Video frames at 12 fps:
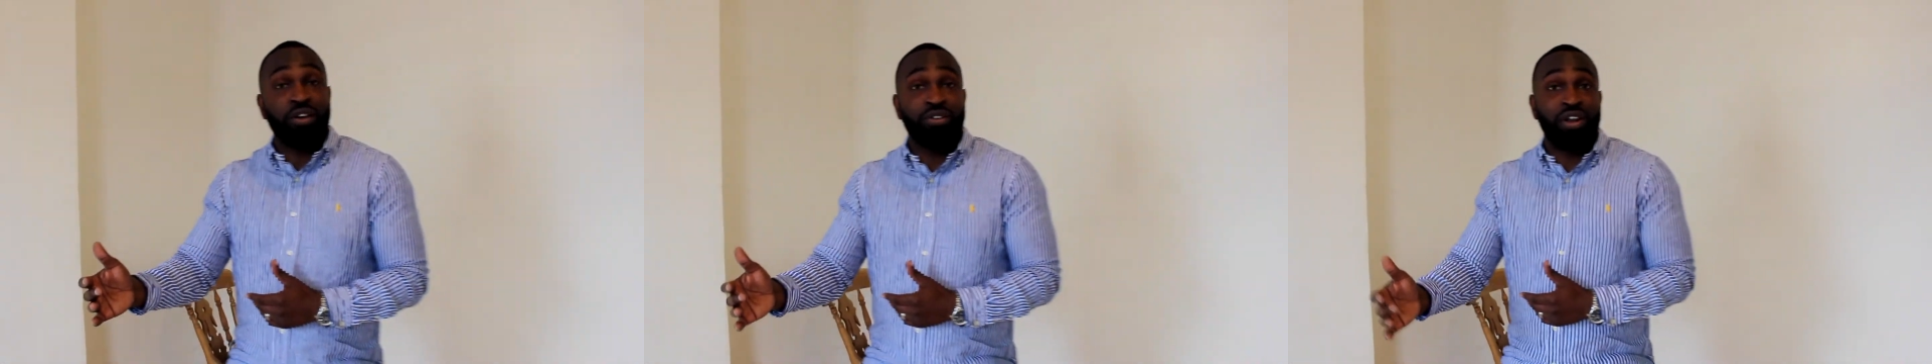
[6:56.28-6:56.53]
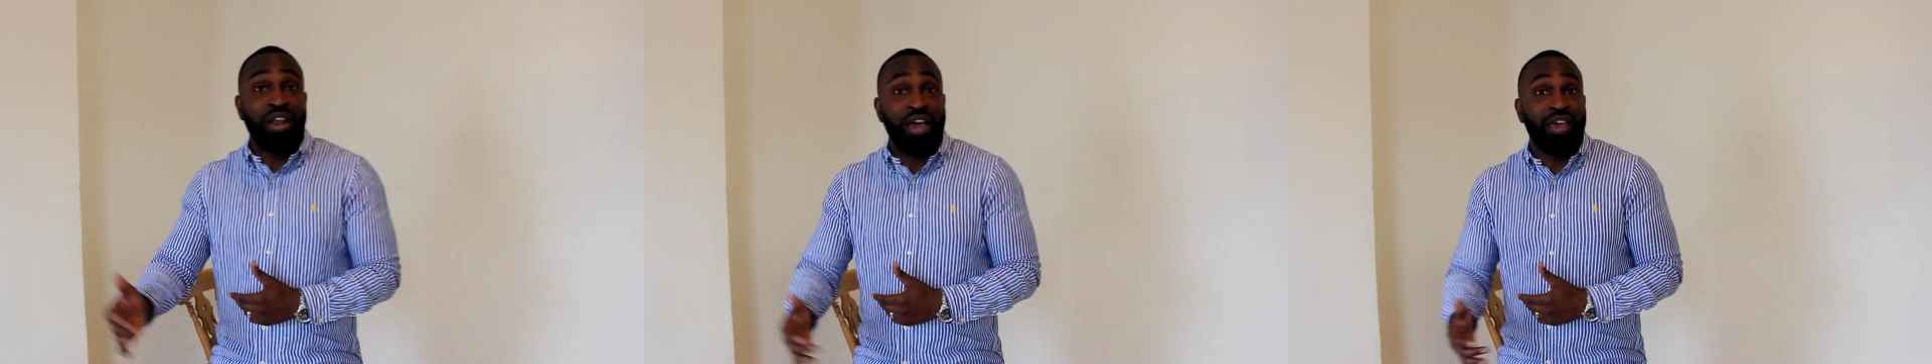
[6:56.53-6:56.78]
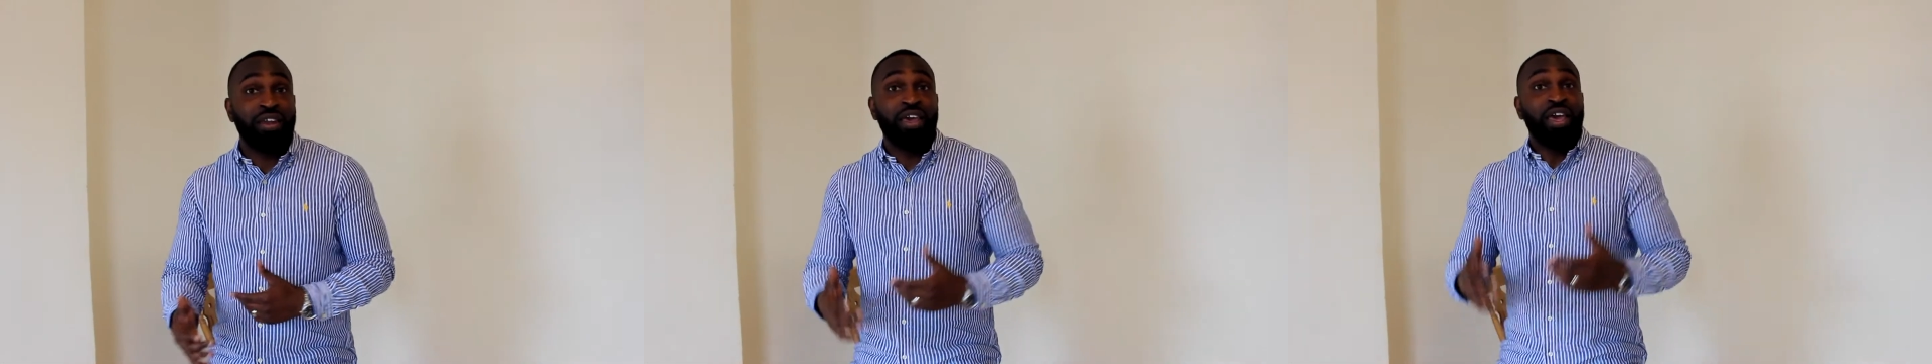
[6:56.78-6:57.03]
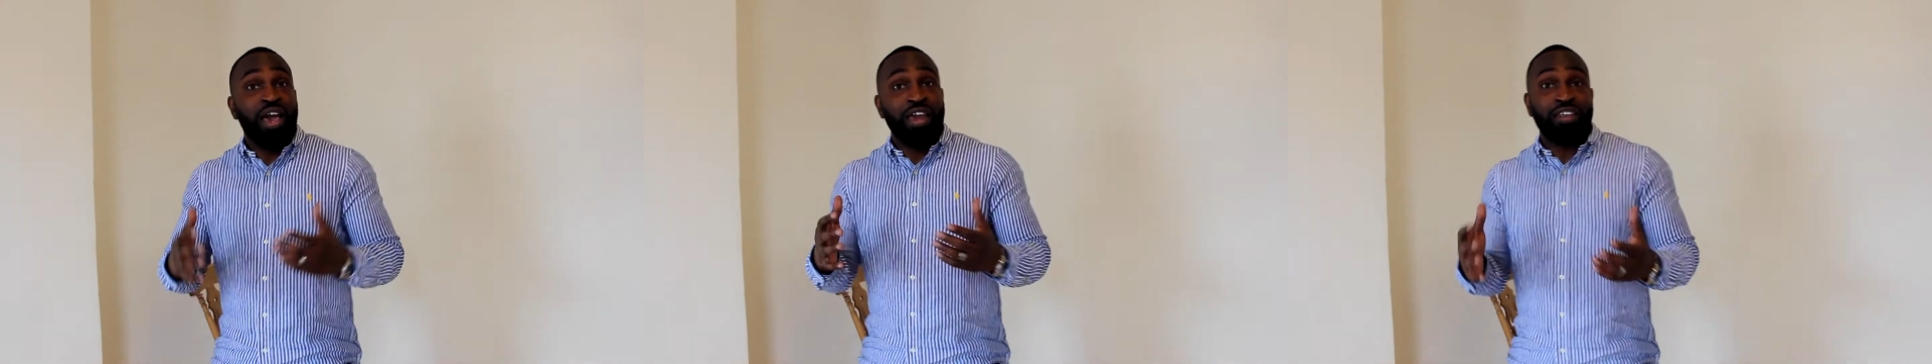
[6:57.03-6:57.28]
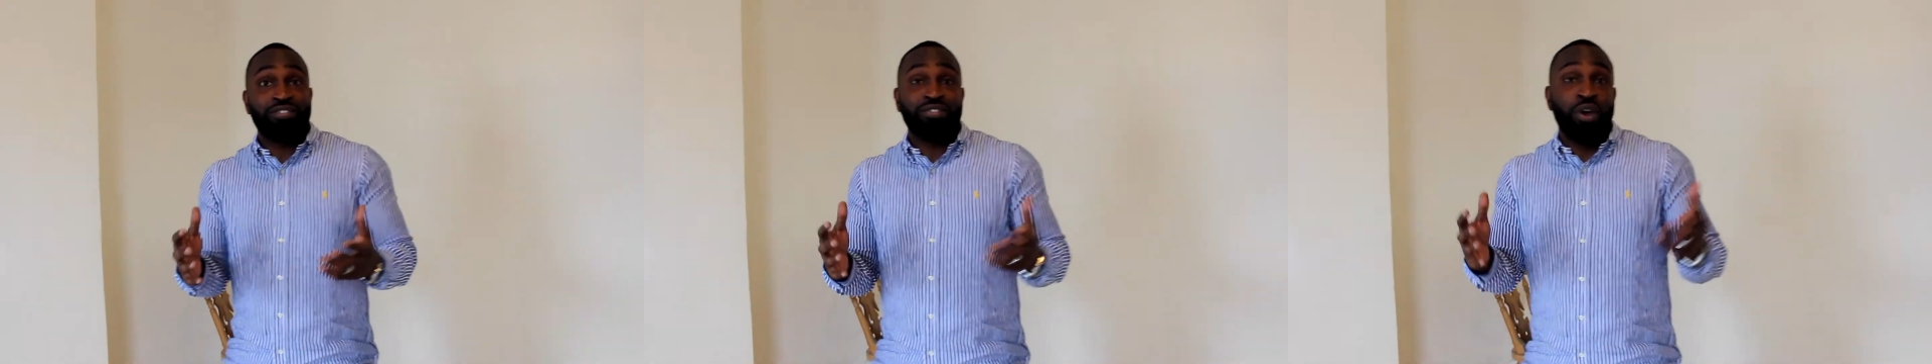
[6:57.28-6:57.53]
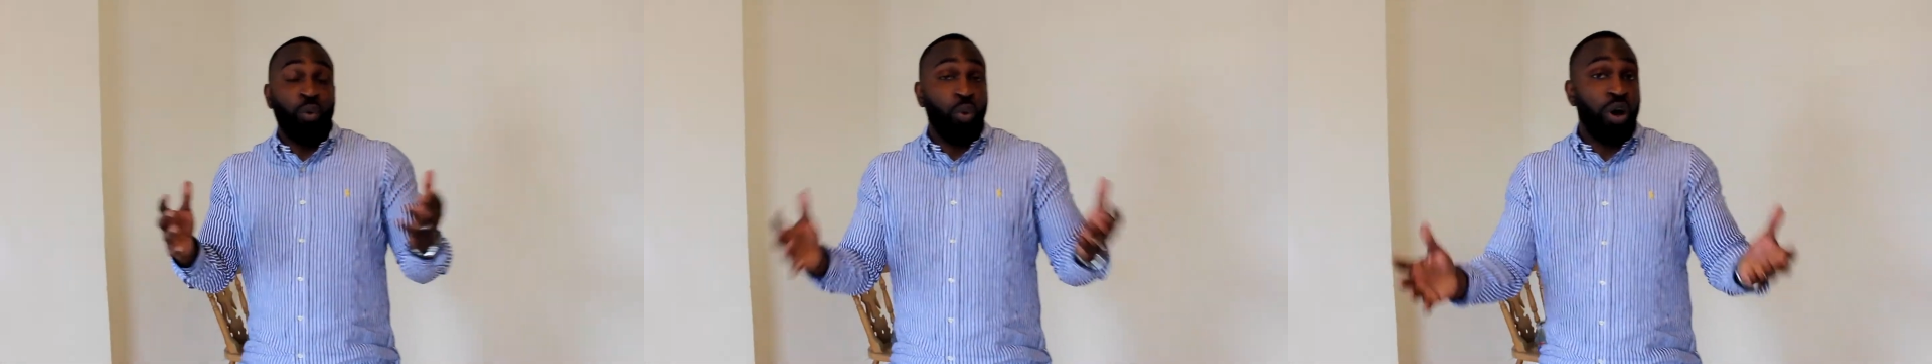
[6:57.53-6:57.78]
the line, and
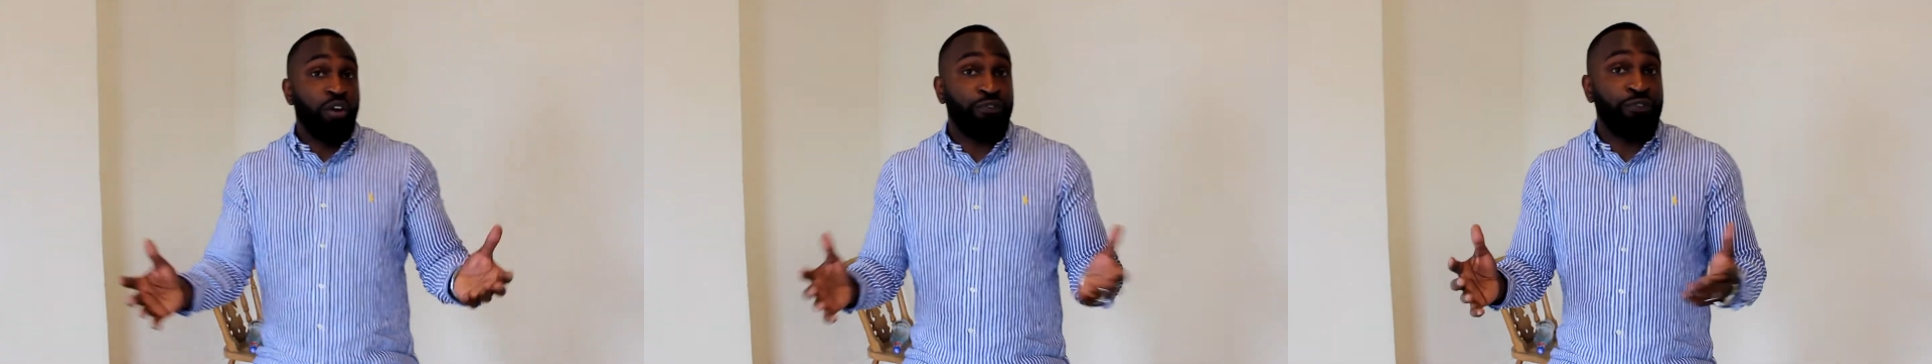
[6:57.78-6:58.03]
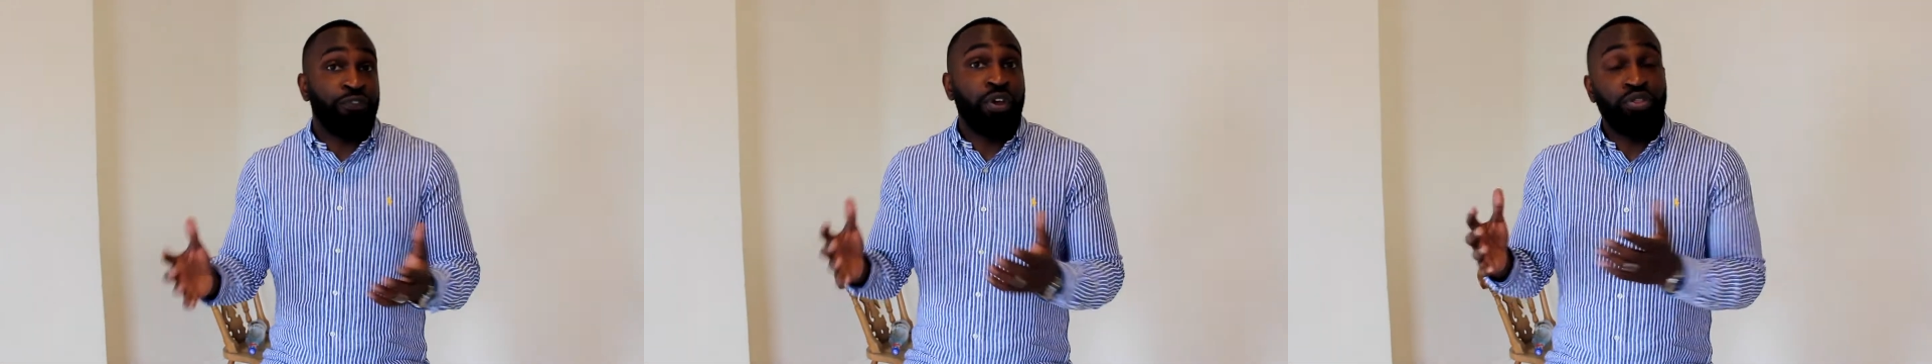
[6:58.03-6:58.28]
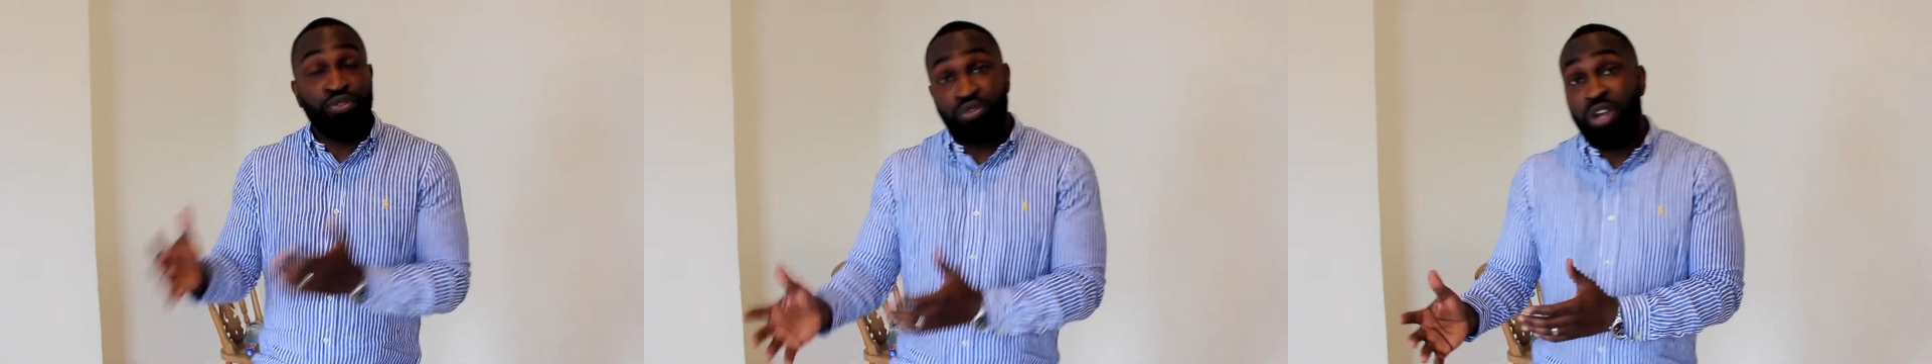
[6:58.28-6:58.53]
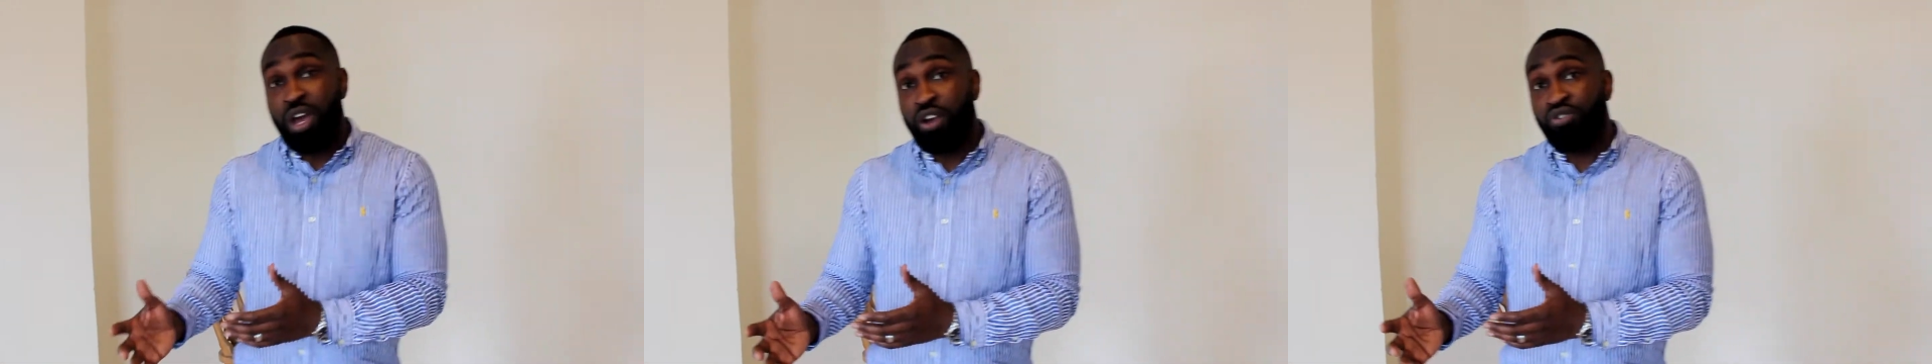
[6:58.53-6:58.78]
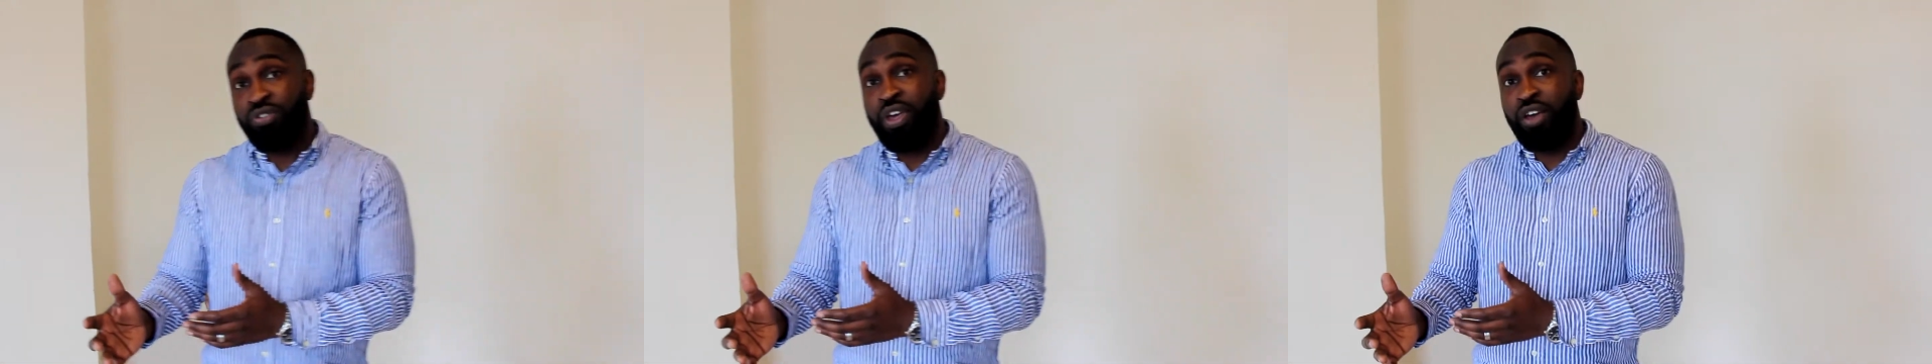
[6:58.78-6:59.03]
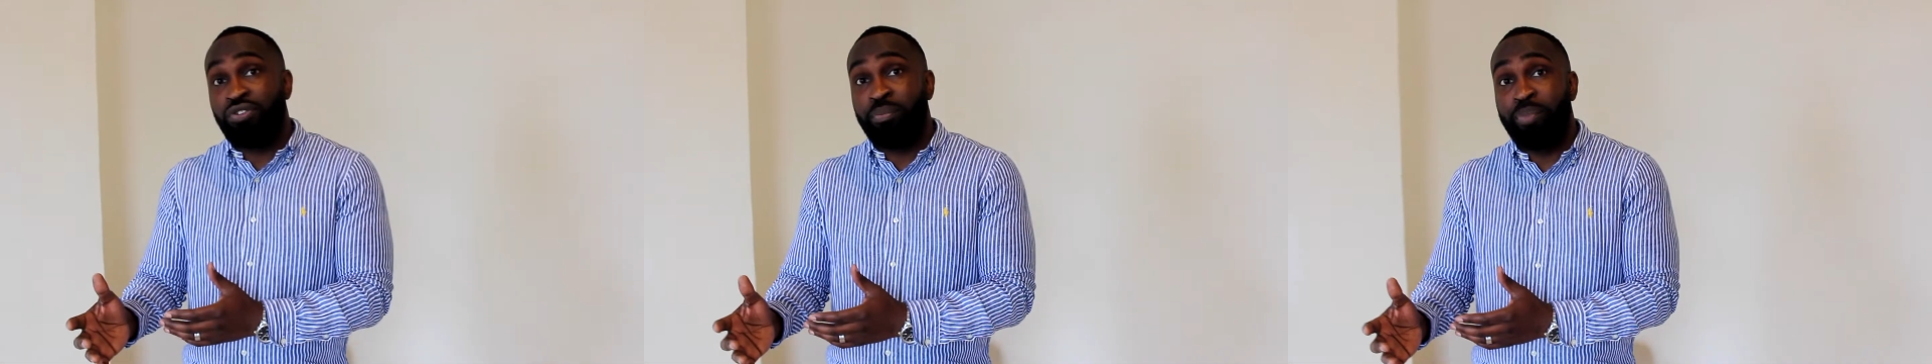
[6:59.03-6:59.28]
it's worth
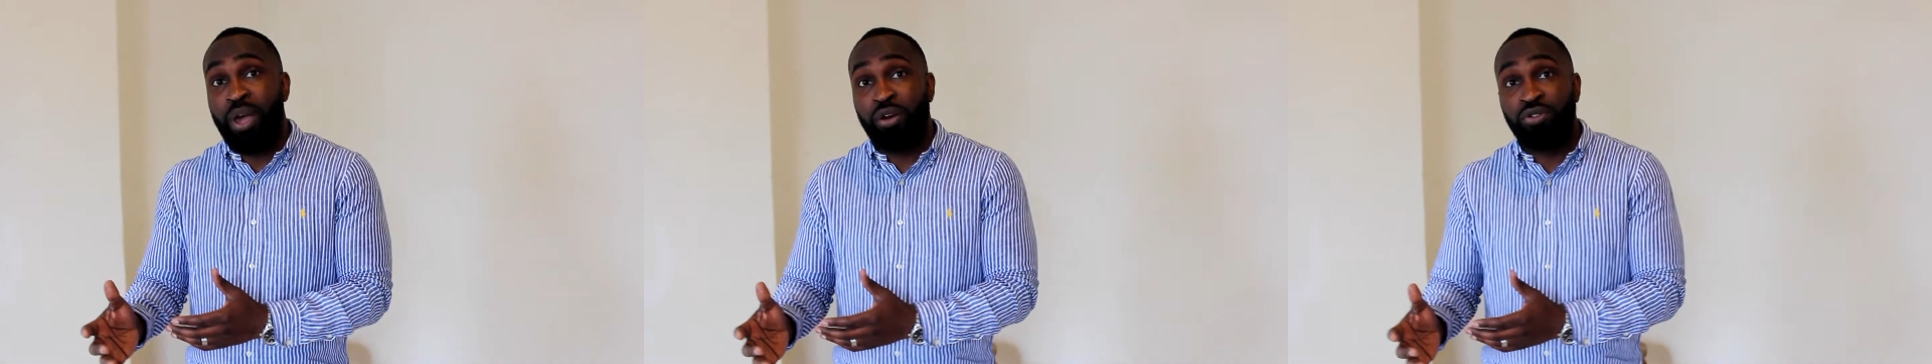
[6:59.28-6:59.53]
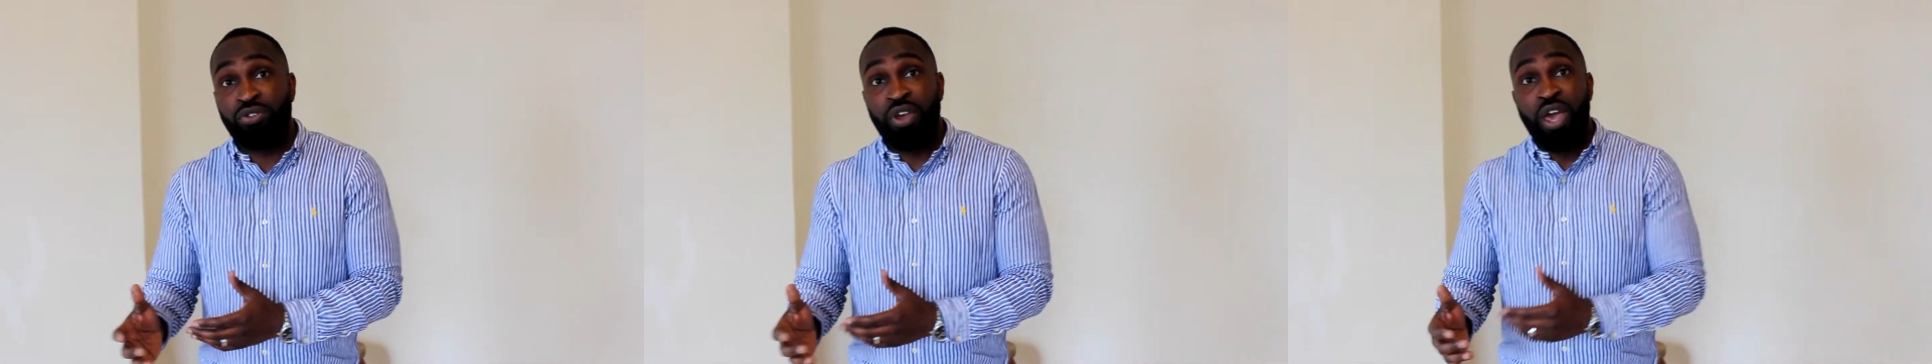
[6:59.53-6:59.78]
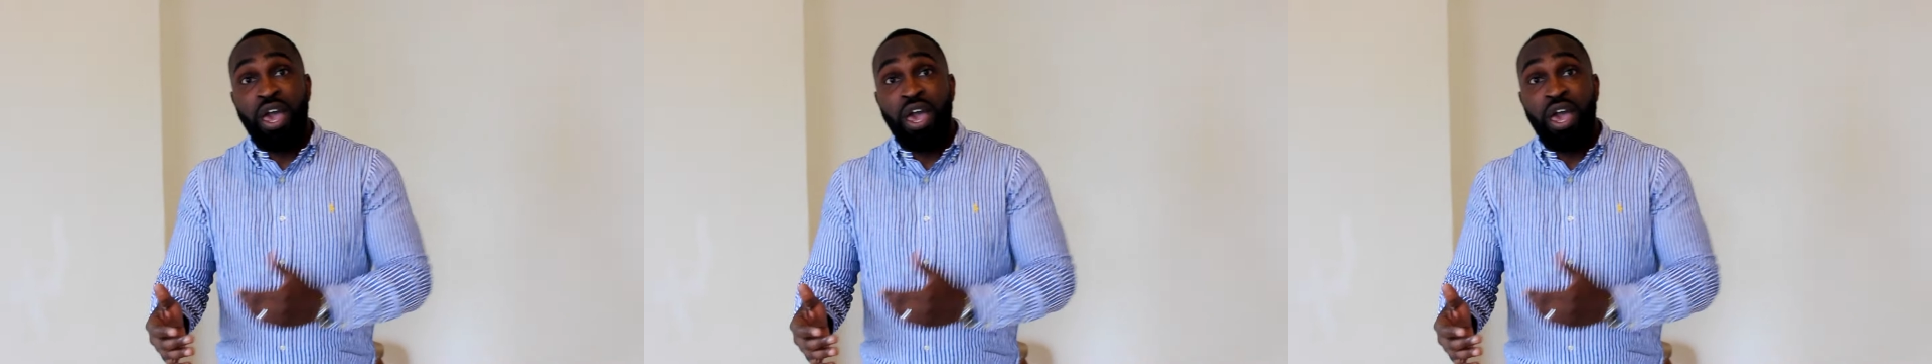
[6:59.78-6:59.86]
£300,000,